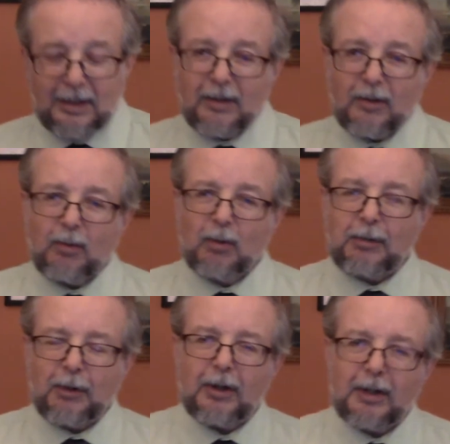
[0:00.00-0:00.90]
We've
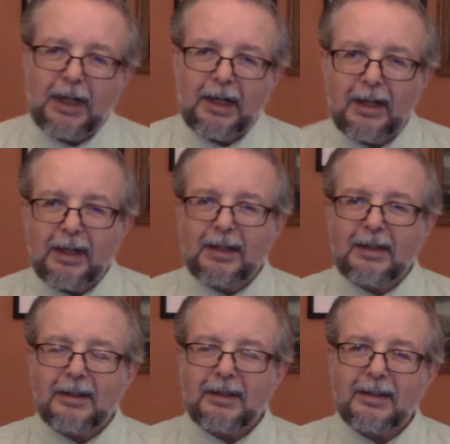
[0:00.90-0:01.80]
all had
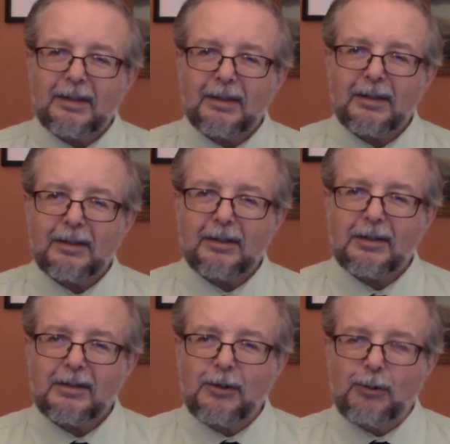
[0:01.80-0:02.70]

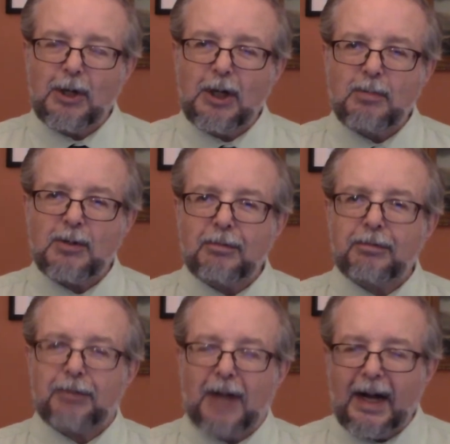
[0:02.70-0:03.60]
dreams of
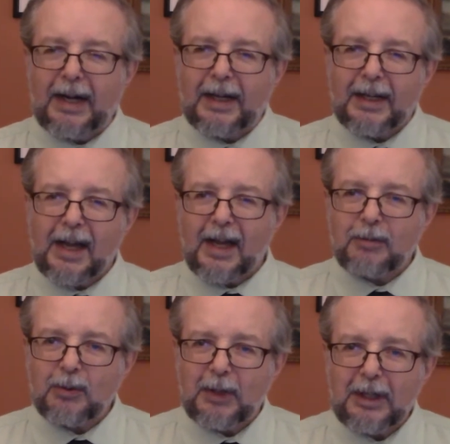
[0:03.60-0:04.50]
flying,
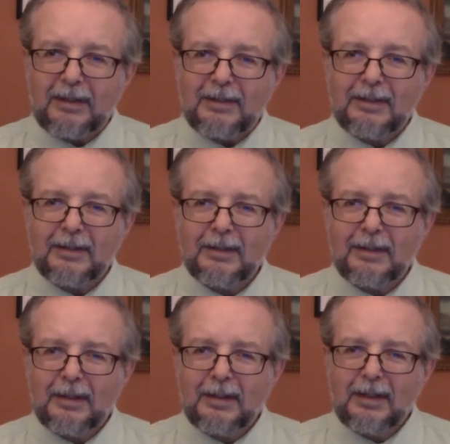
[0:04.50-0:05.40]
haven't we?
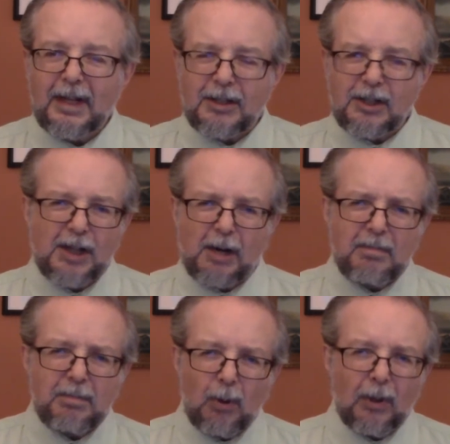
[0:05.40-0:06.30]
At some
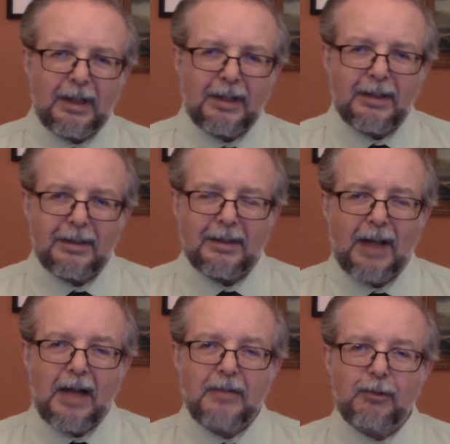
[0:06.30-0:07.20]
point in your
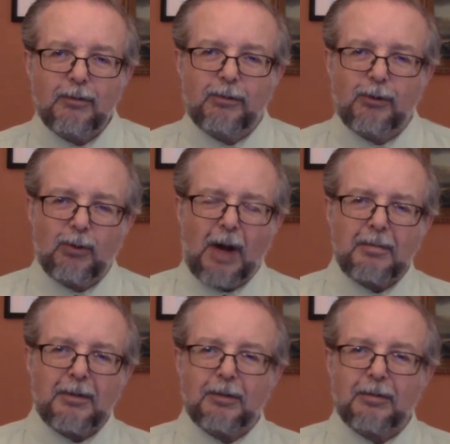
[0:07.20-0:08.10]
life, you've
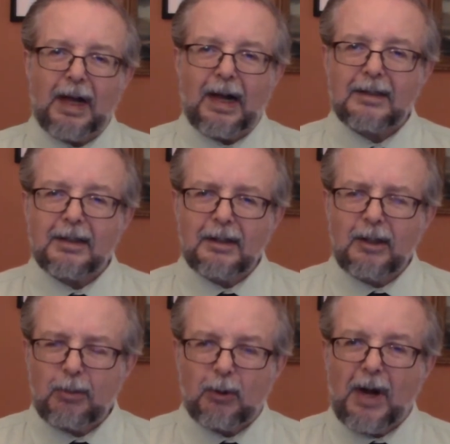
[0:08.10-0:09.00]
dreamt of that, the
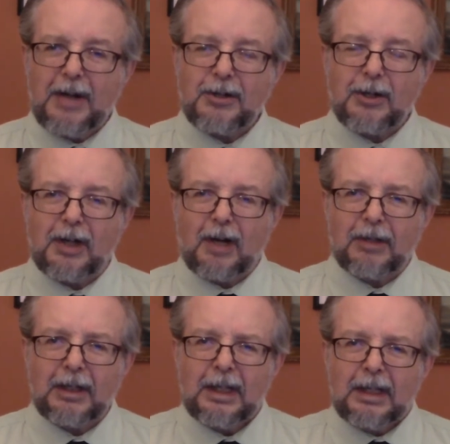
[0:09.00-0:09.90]
liberation of
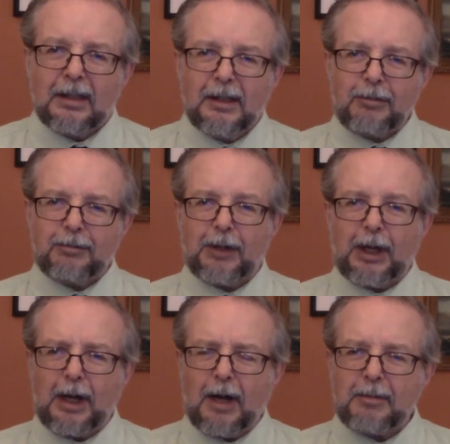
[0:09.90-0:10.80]
it,
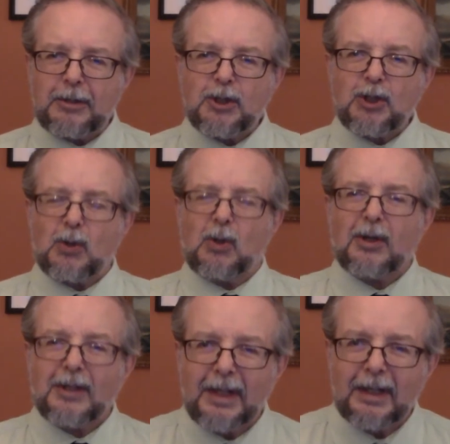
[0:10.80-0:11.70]
lifting up and
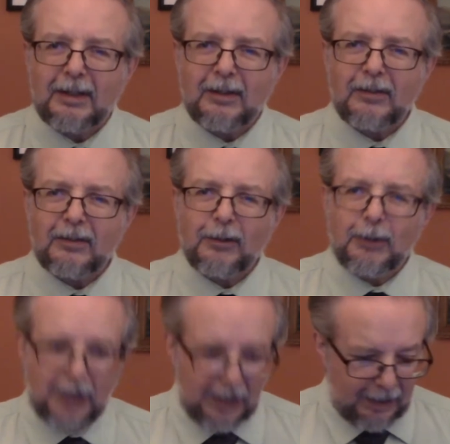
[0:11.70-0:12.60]
soaring through
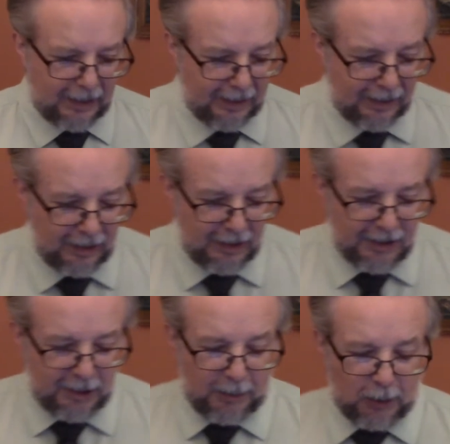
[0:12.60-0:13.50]
the air.
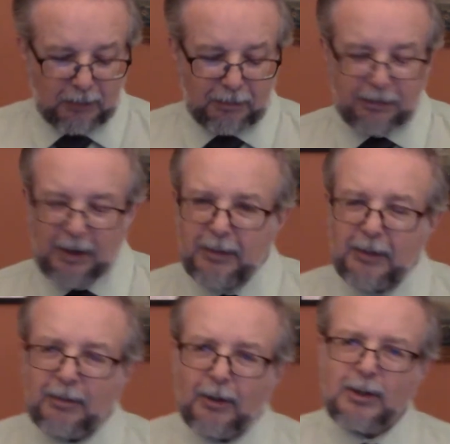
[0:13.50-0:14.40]
The most vivid
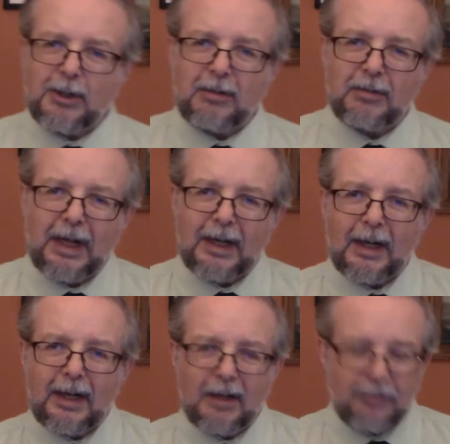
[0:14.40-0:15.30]
version of that
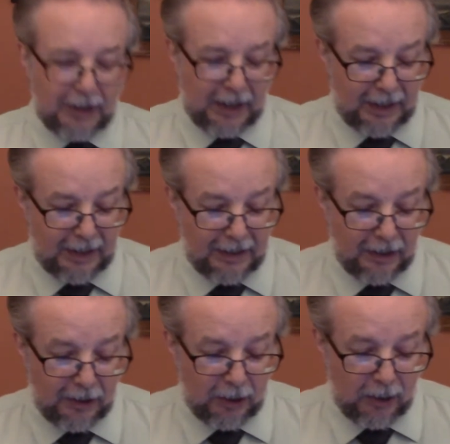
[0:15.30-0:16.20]
I ever had
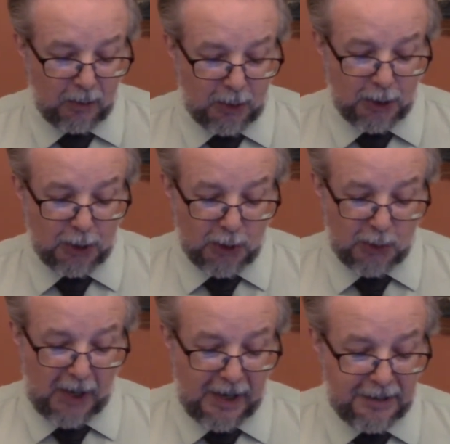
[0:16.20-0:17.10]
was a
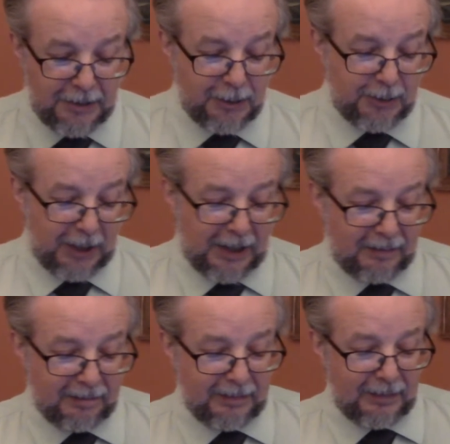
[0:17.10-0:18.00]
strange
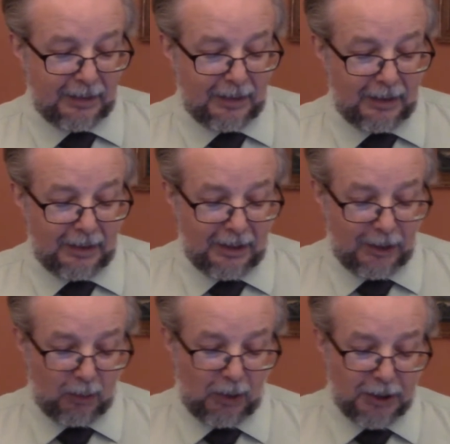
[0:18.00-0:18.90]
dream in
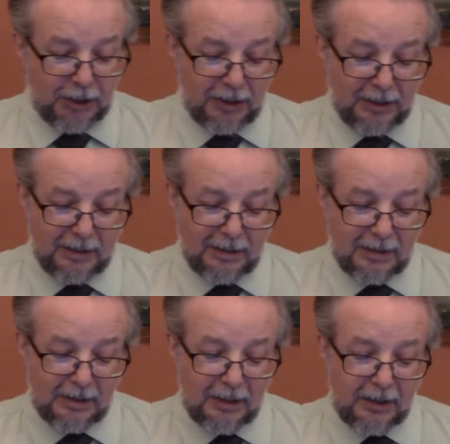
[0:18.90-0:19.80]
which,
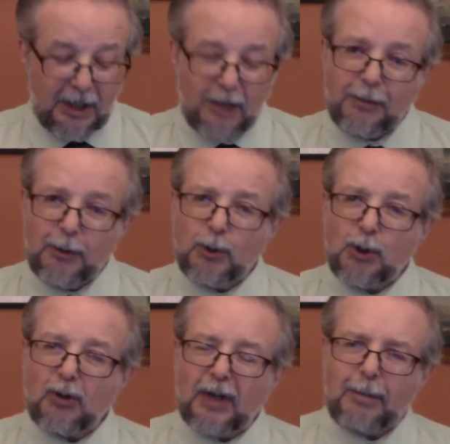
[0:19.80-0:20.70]
if you
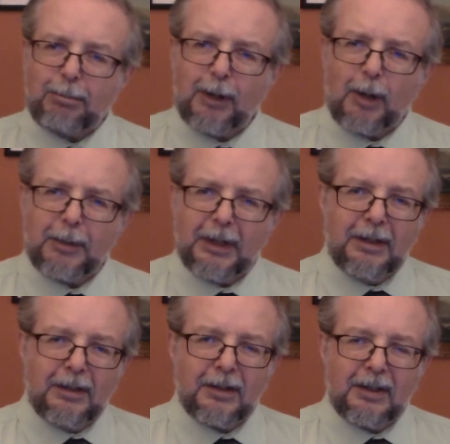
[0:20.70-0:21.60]
stepped up
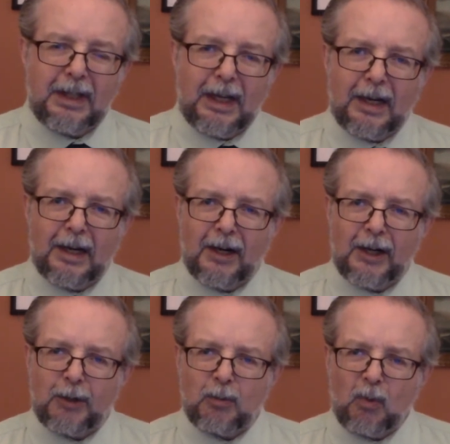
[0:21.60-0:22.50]
into the air
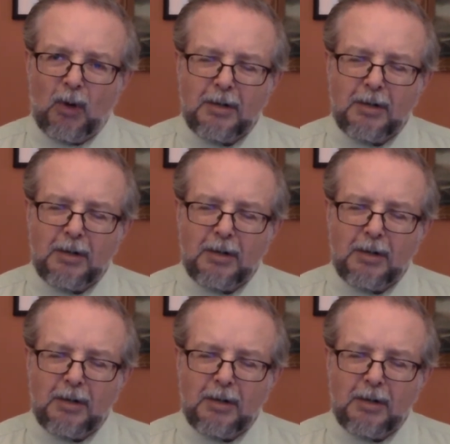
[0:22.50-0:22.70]
in one